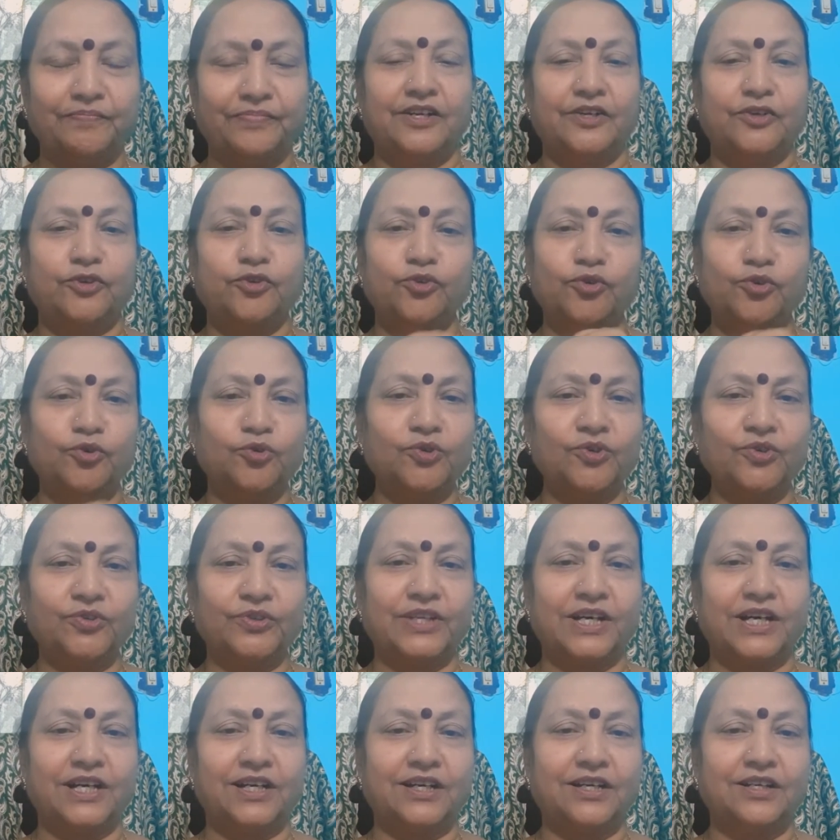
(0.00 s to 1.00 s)
to know
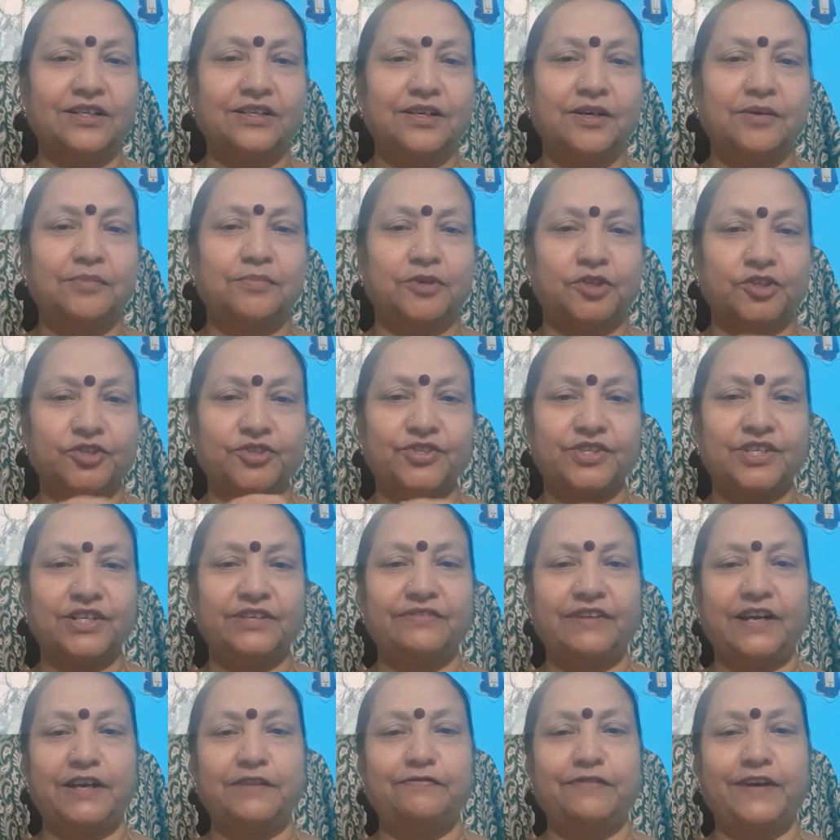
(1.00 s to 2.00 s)
the positive
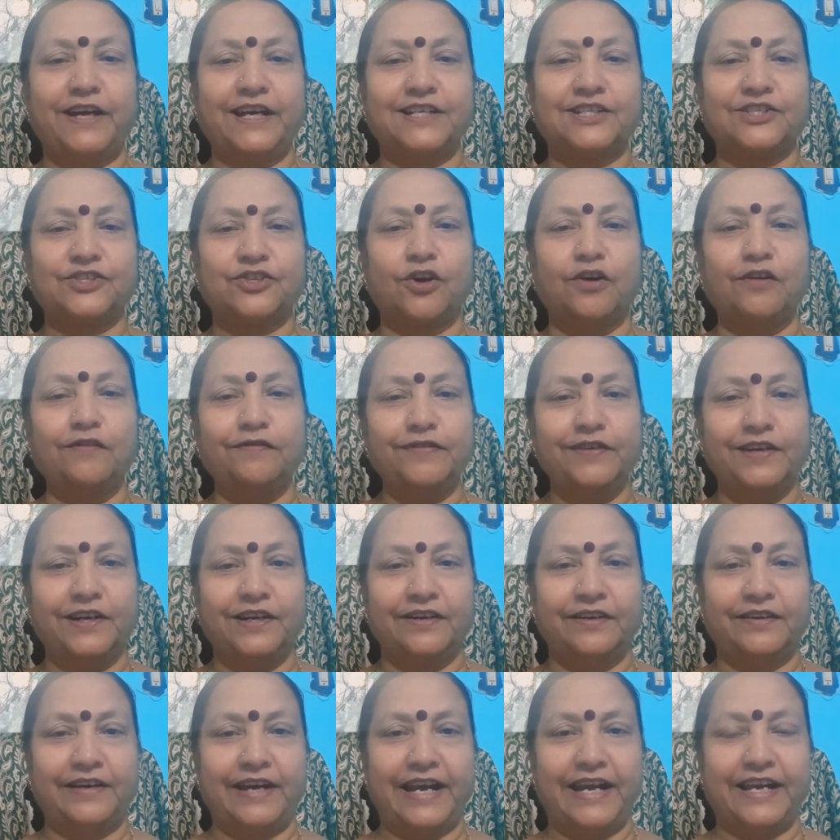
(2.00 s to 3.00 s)
effects of
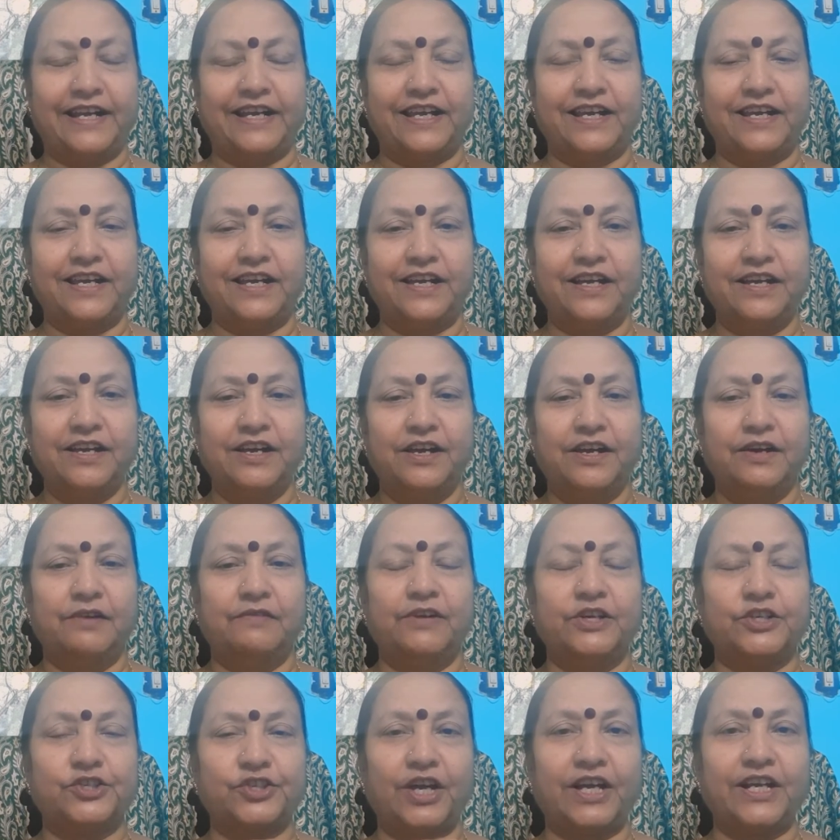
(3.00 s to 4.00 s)
Reiki,
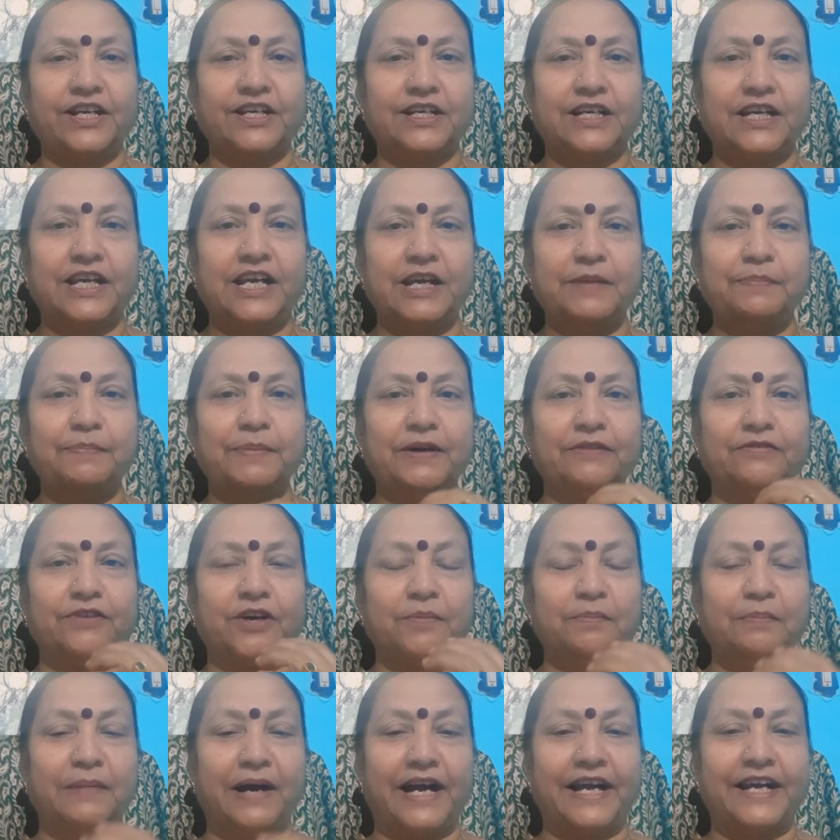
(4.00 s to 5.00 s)
which can keep our
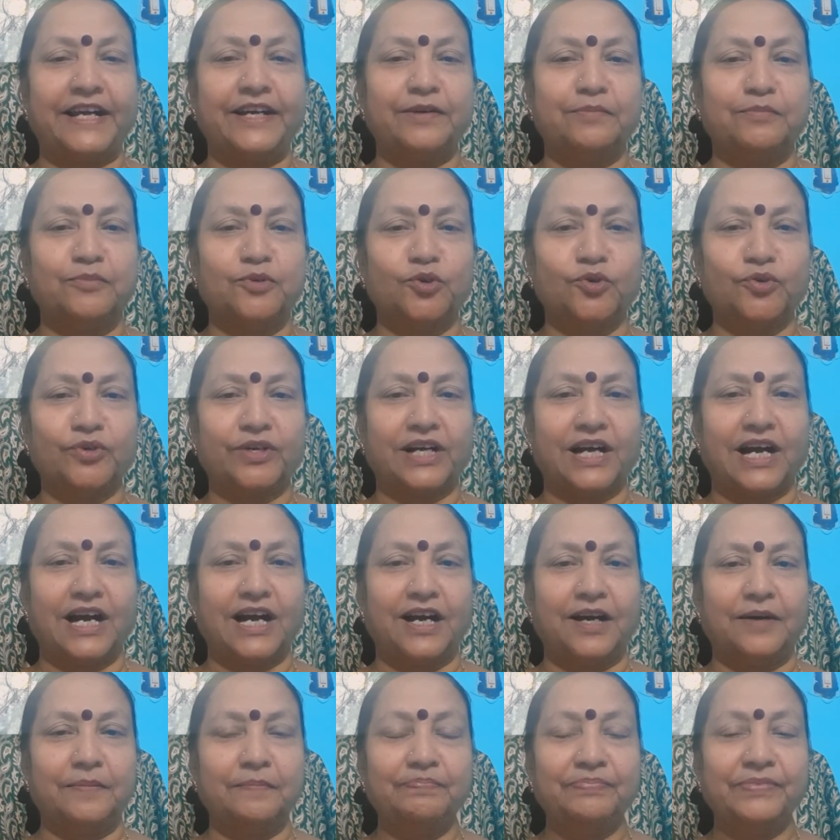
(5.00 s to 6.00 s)
mind more
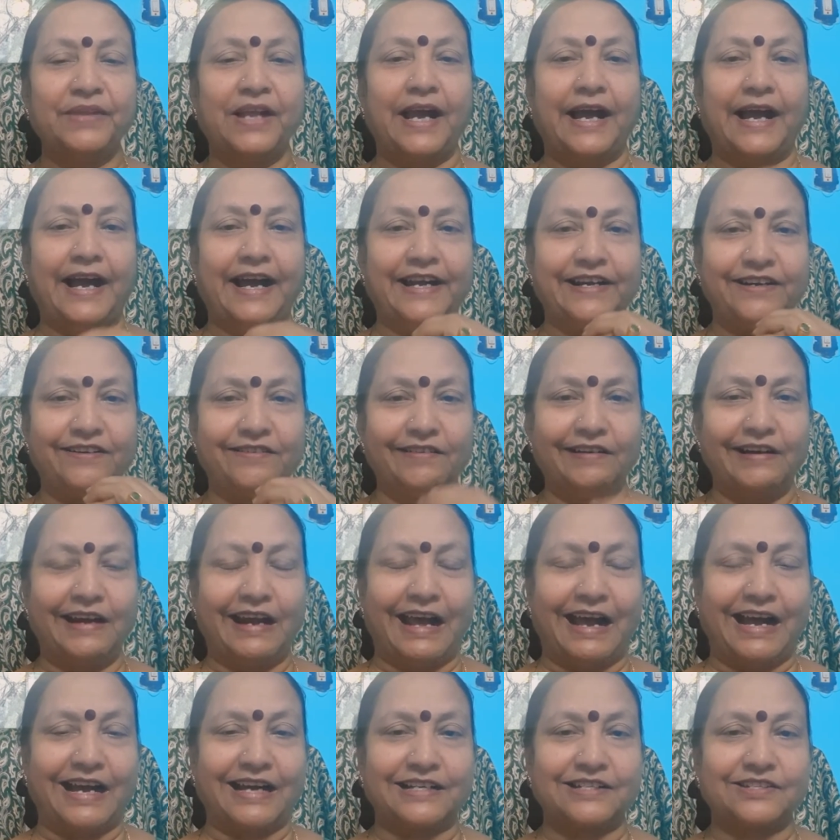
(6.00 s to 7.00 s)
calm and
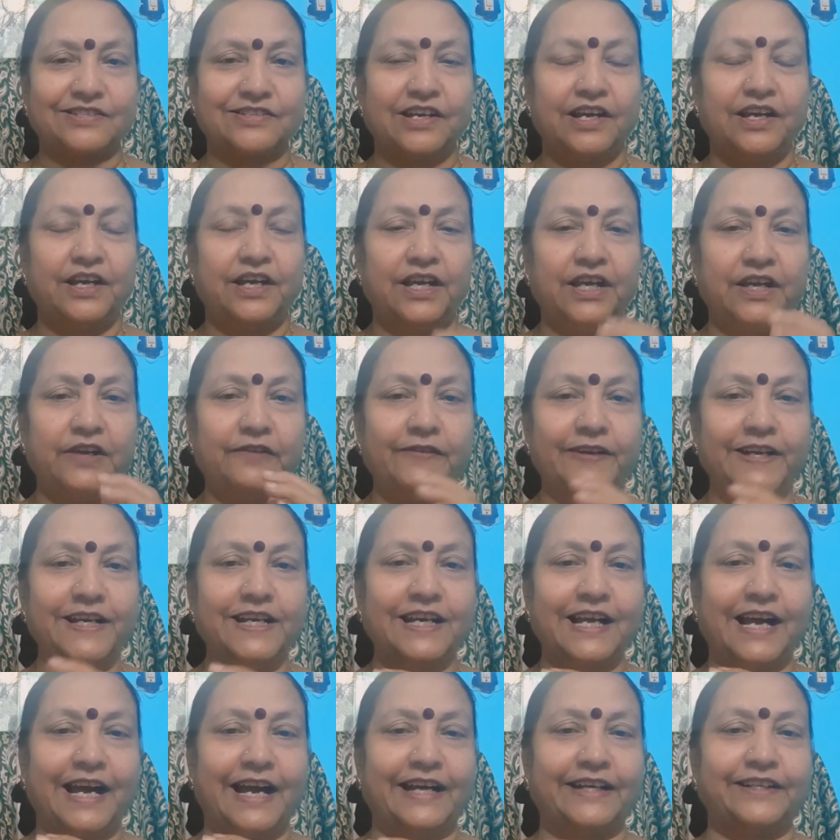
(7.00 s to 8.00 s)
relaxed even
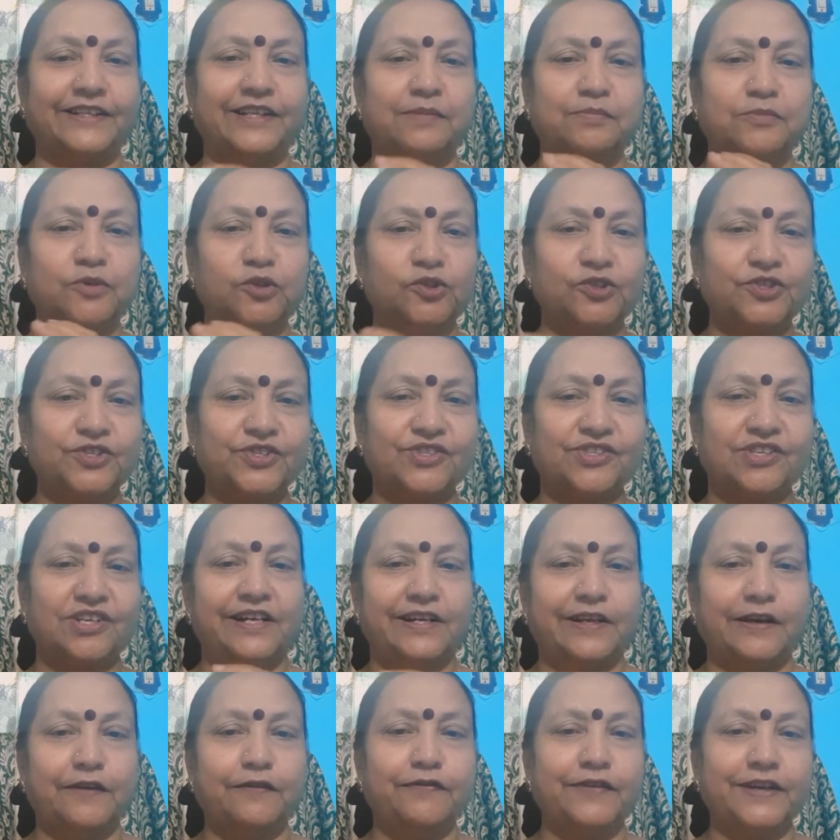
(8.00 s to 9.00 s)
at the most
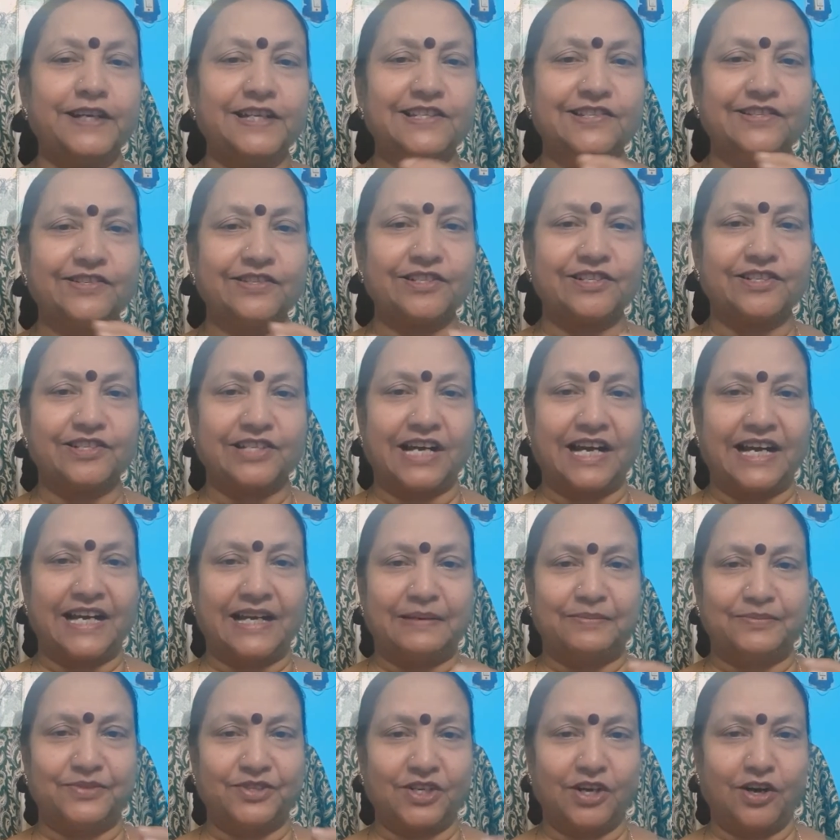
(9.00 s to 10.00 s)
toughest
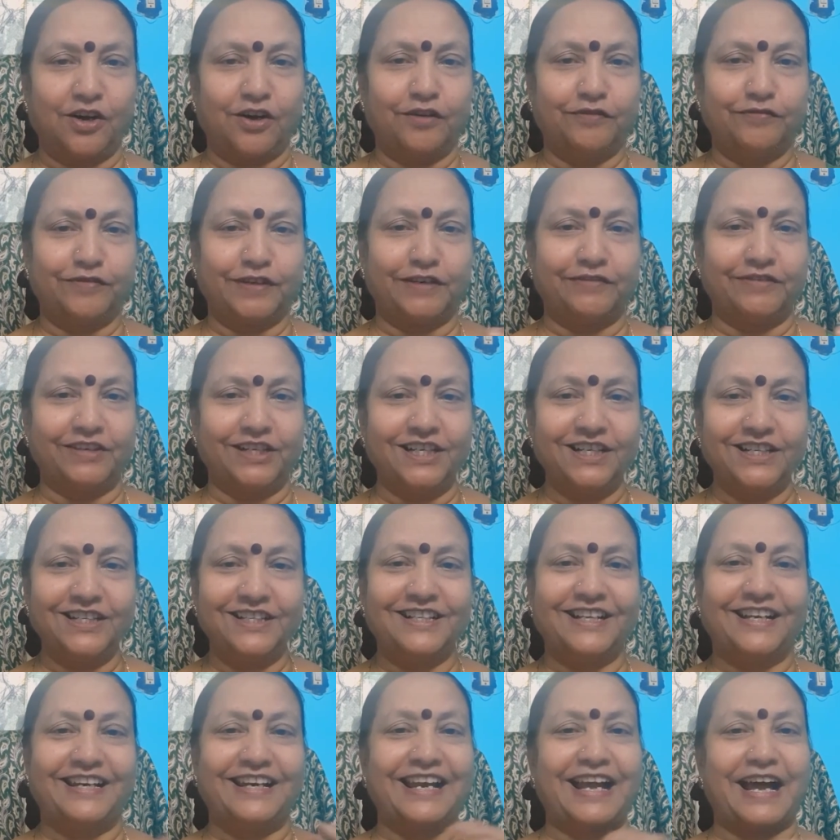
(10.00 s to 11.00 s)
times of our
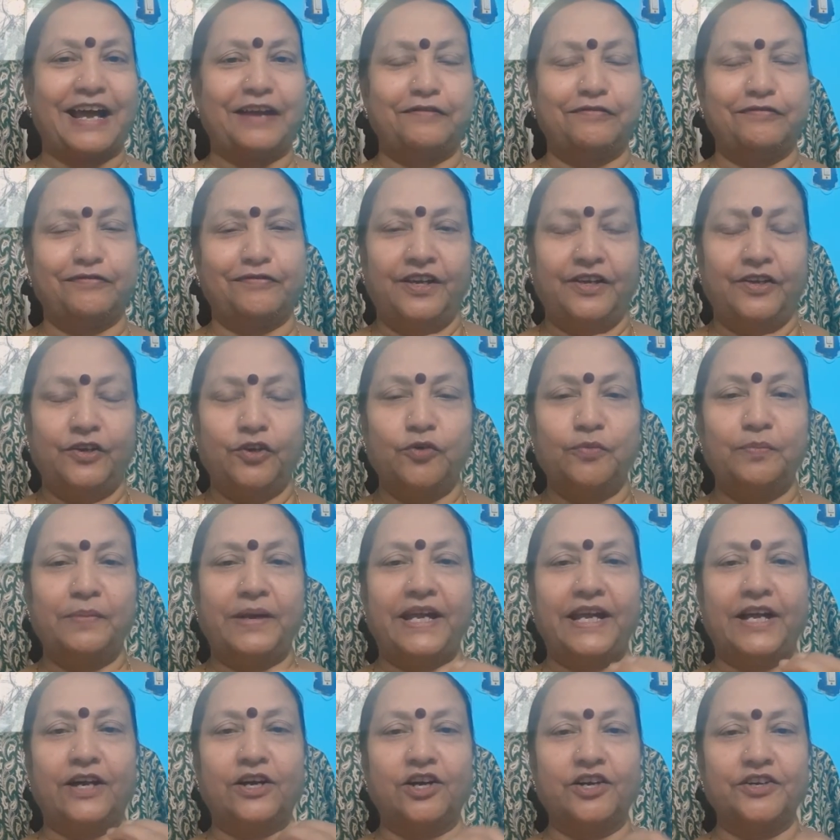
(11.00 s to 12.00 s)
life. You
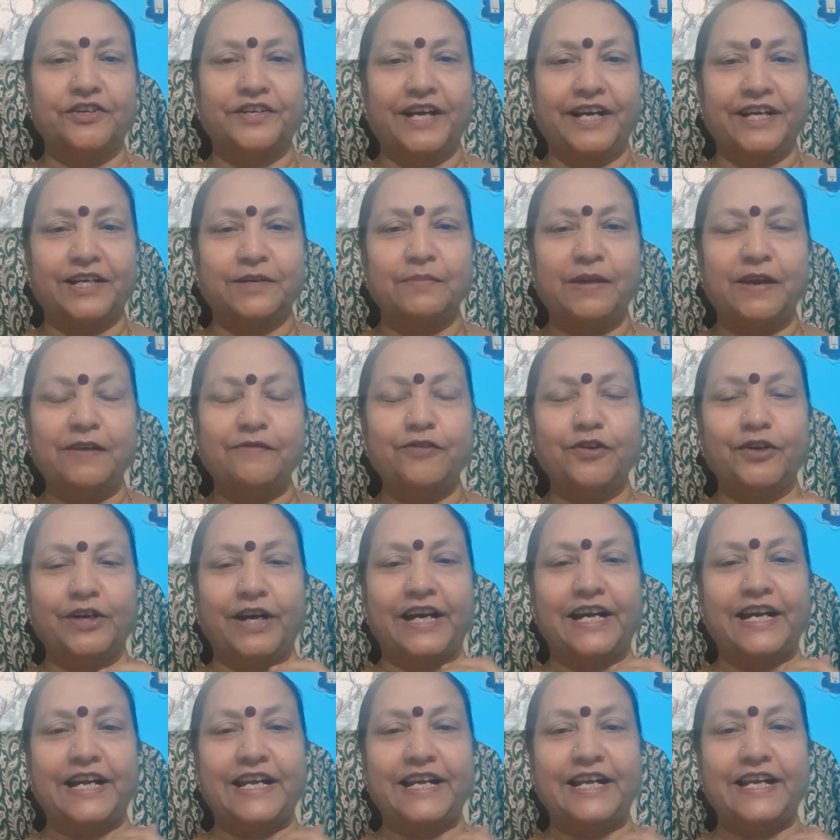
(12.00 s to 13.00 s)
may contact me for
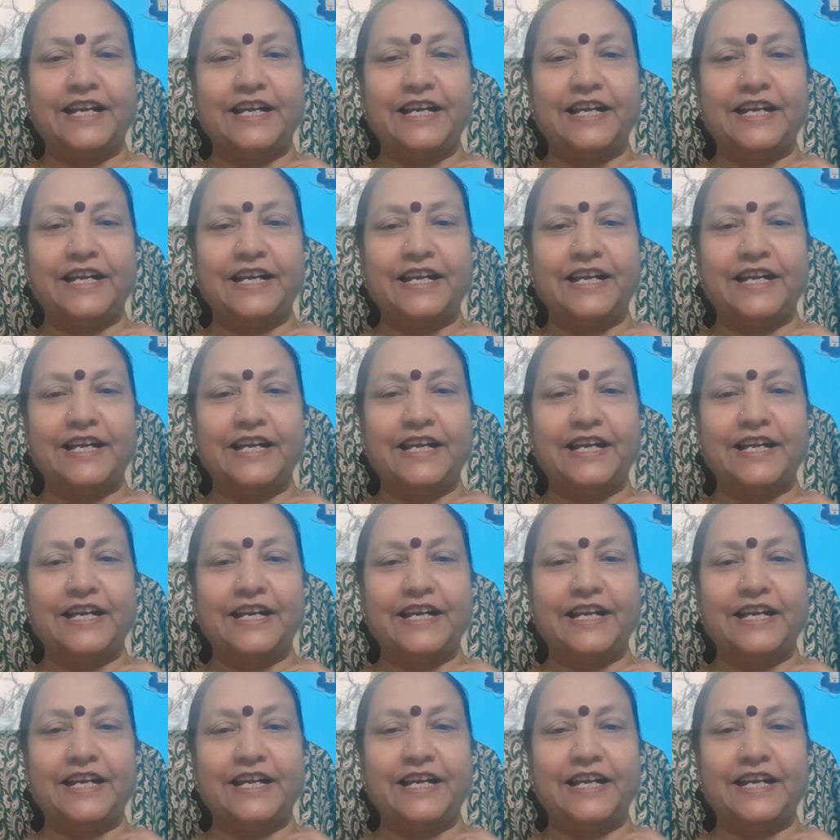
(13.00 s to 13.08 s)
any